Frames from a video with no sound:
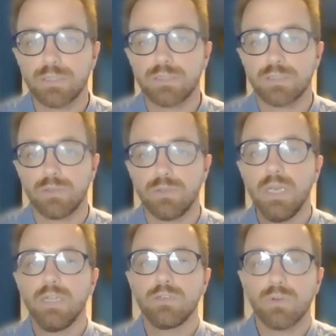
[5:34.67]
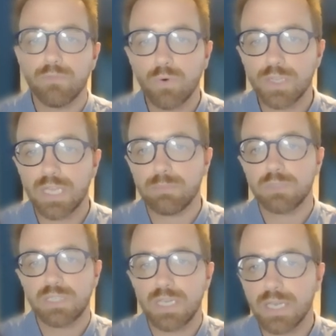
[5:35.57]
so to avoid them
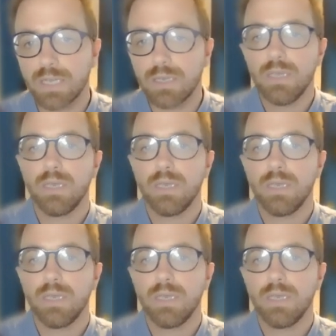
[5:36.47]
seeing,